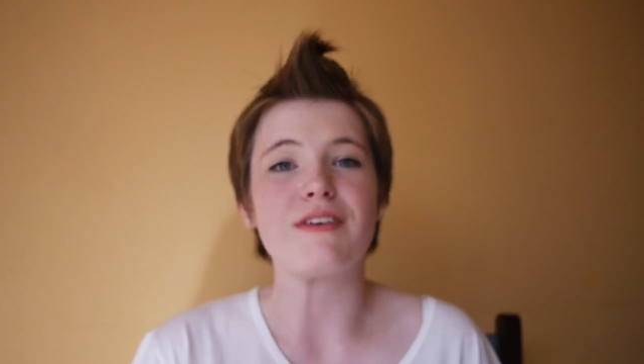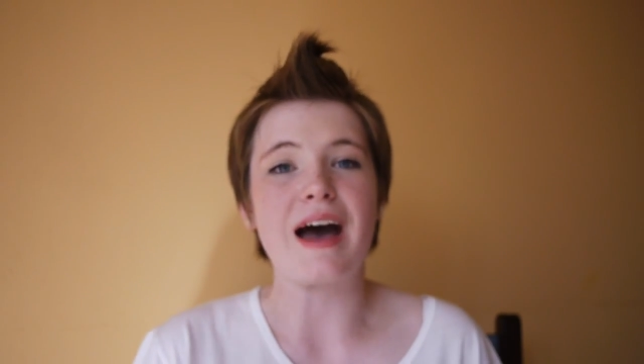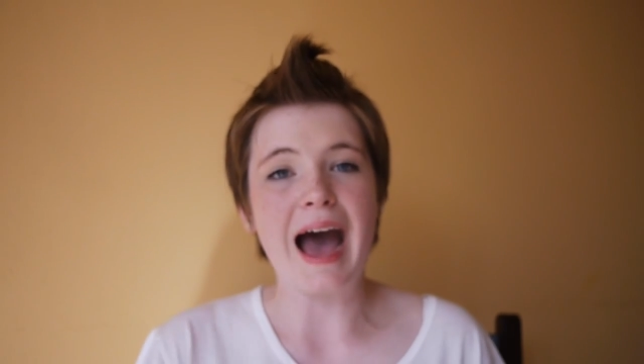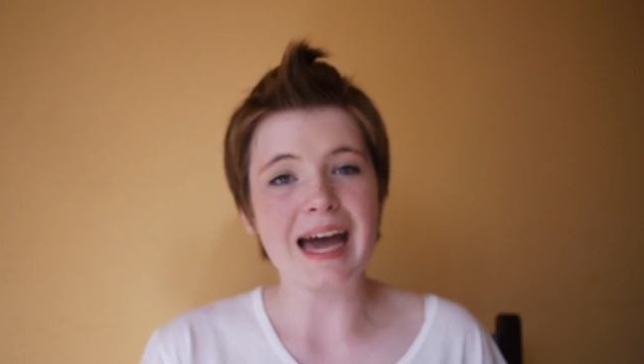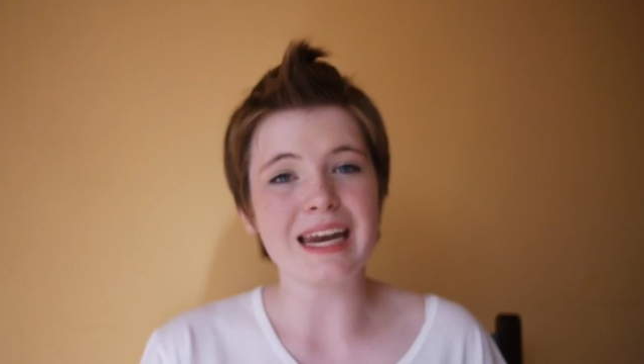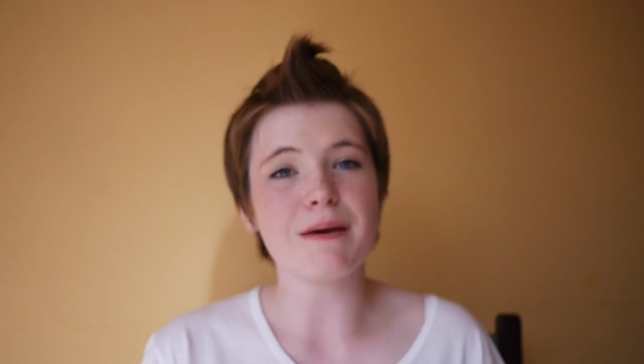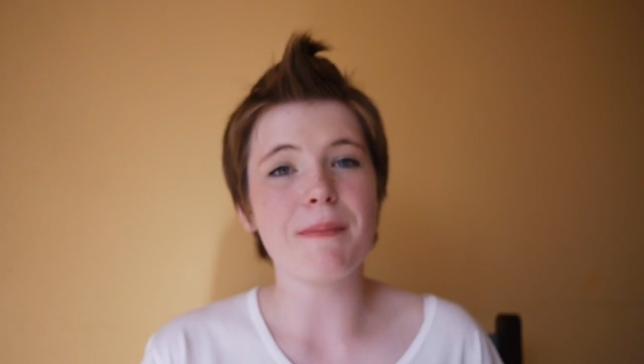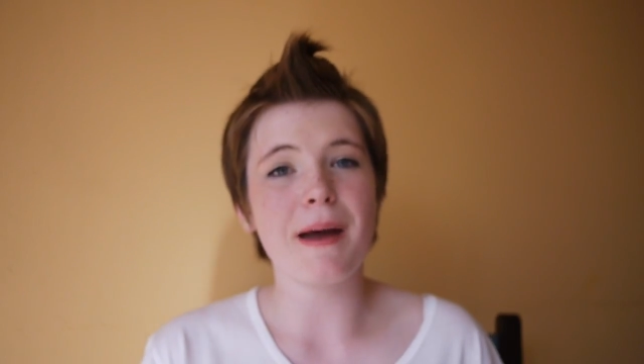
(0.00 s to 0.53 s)
of
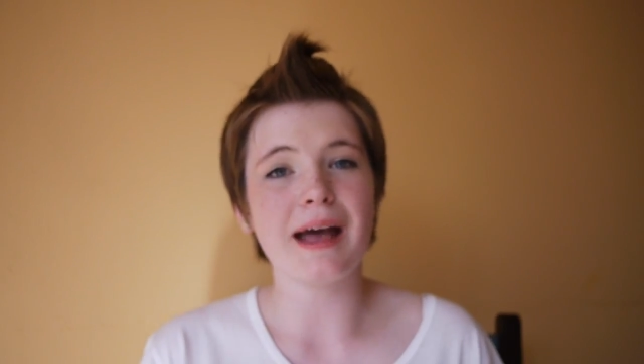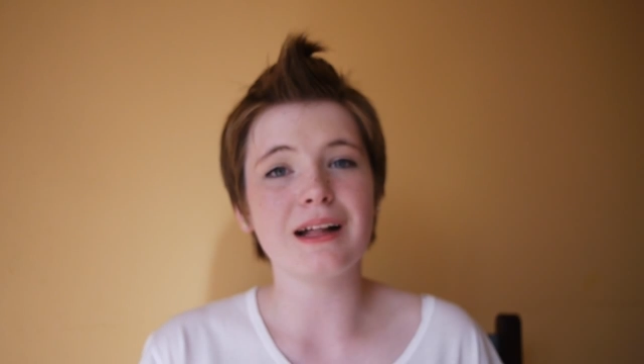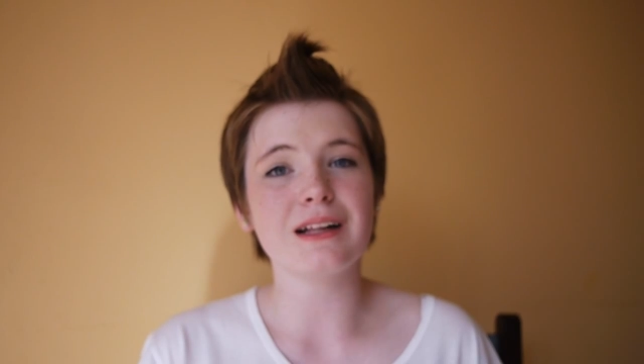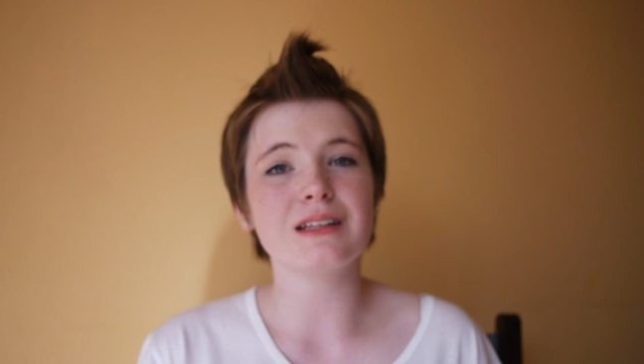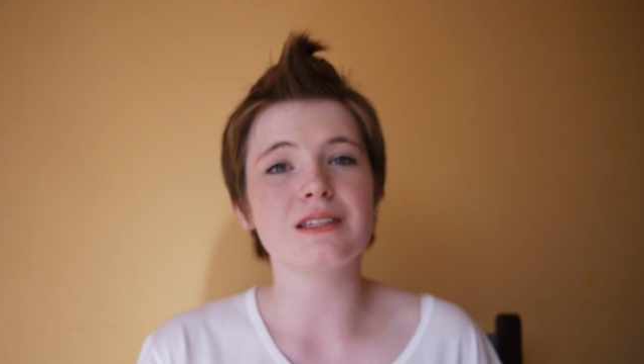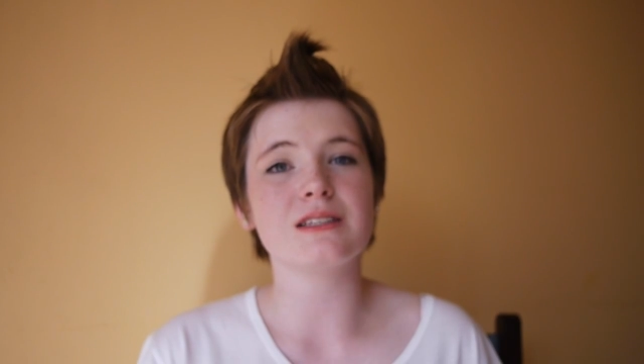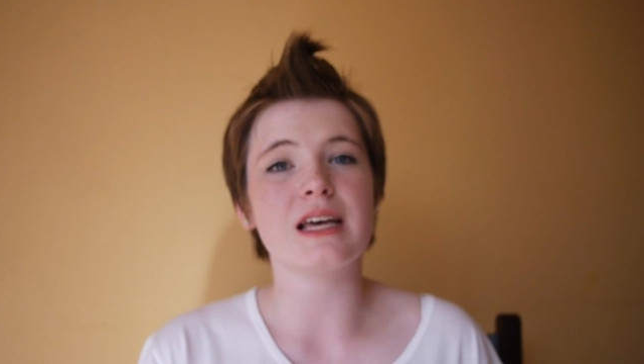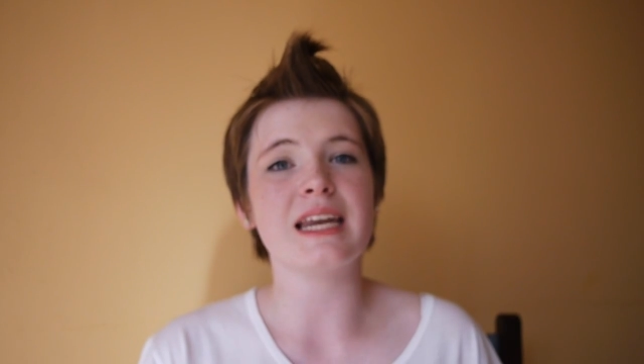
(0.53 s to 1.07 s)

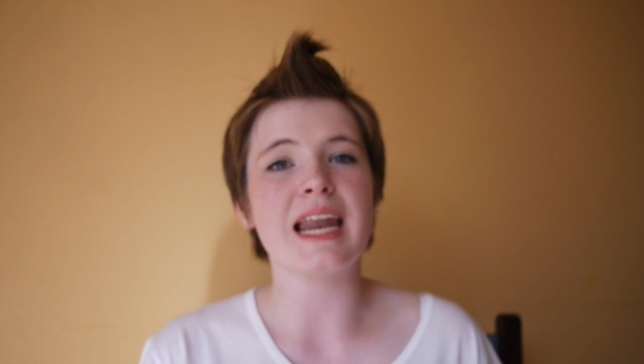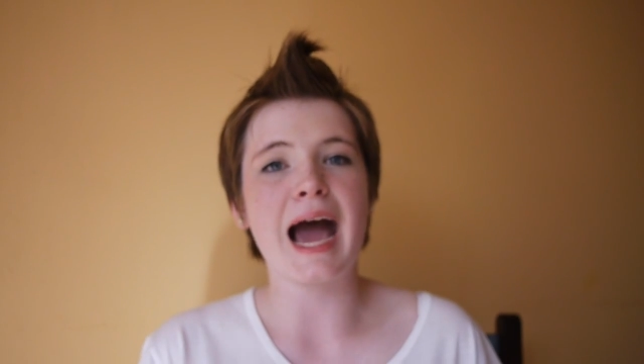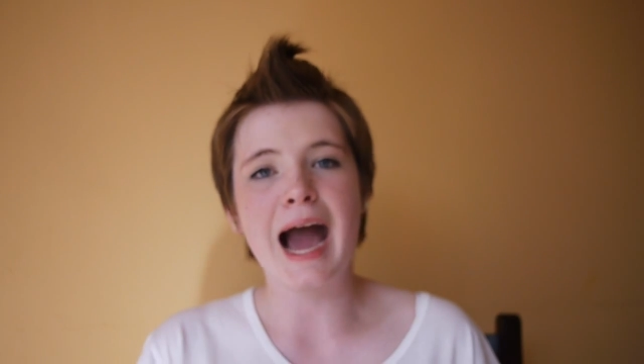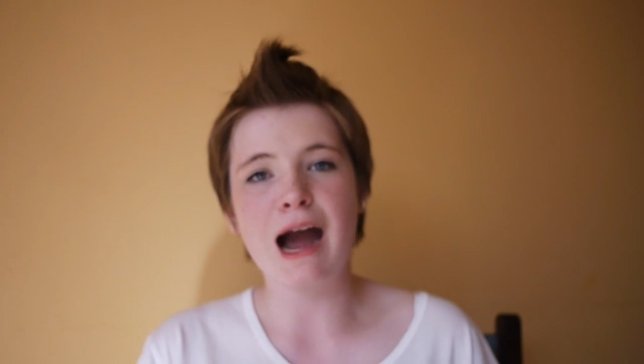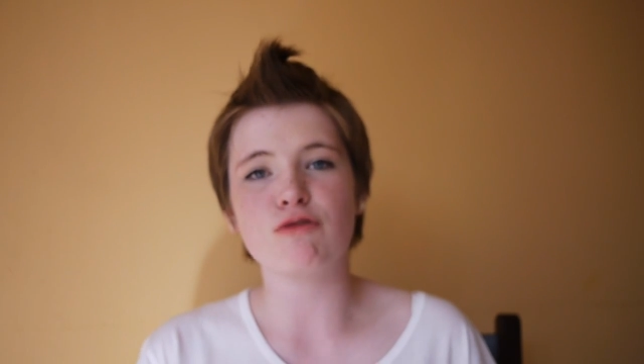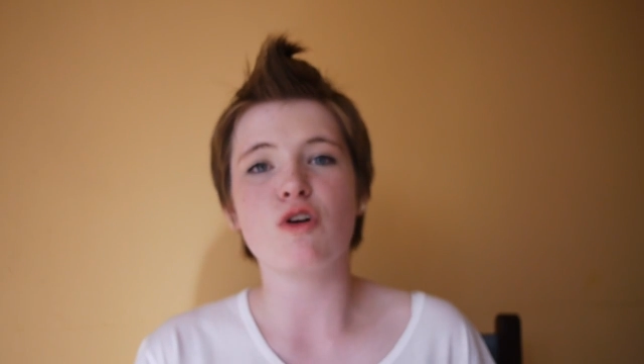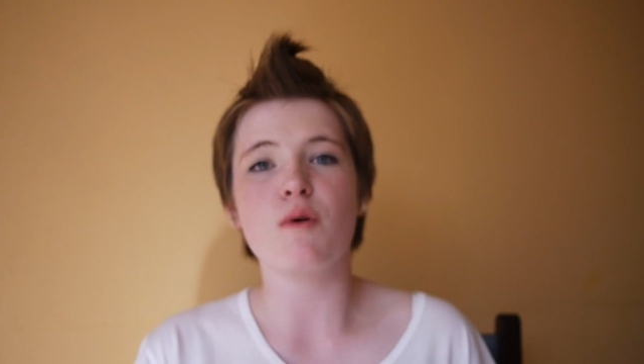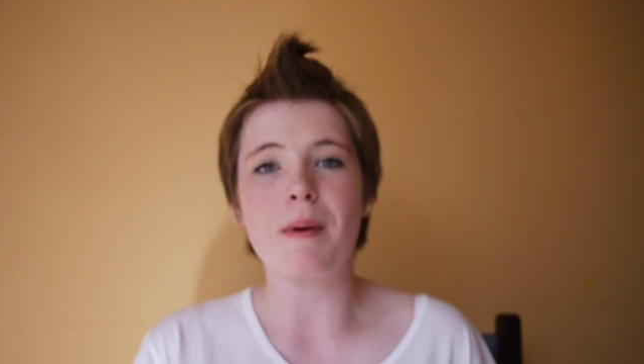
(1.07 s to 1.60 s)
Annabelles and
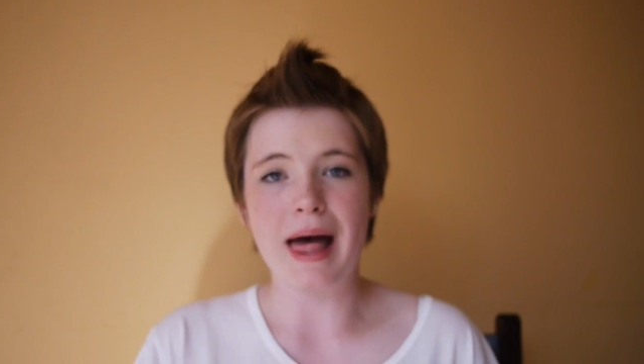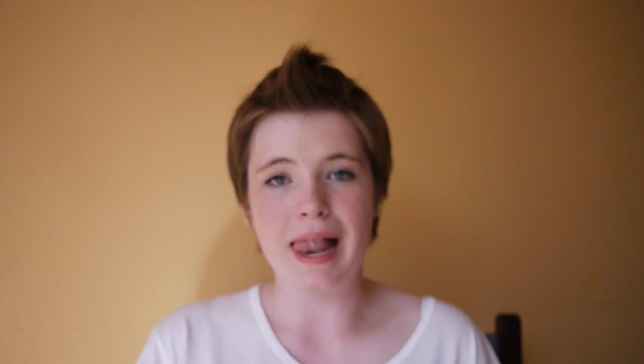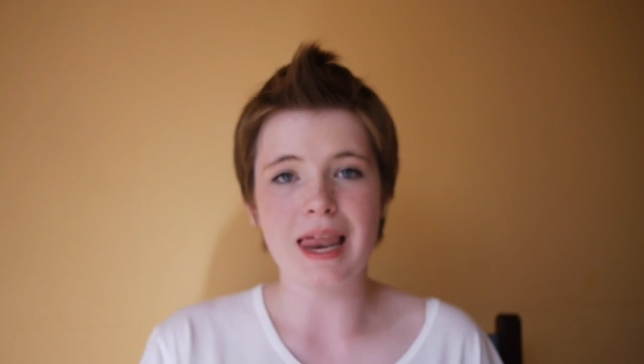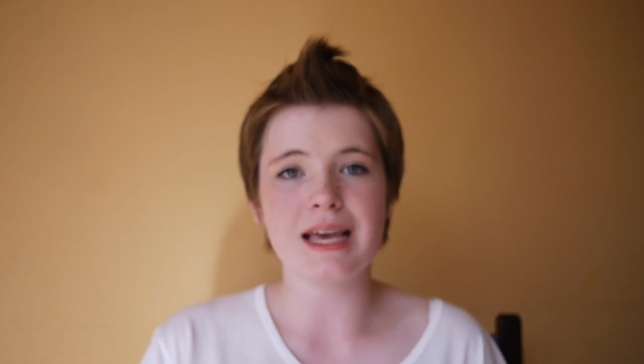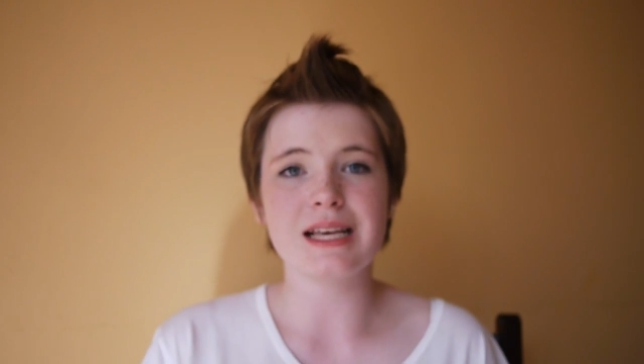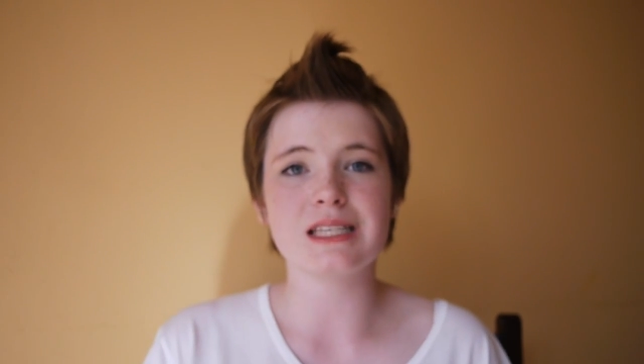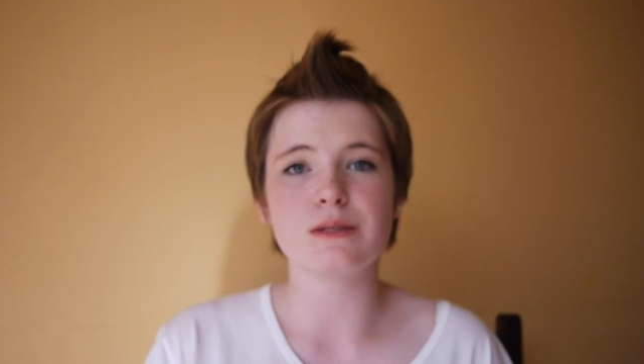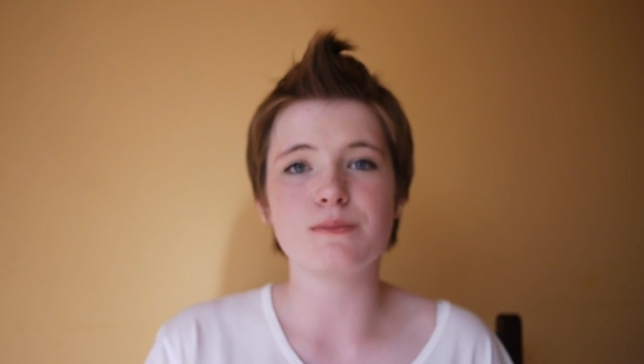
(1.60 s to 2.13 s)

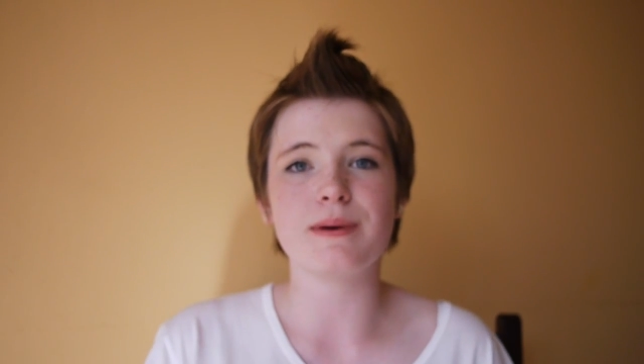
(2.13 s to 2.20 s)
Arabellas,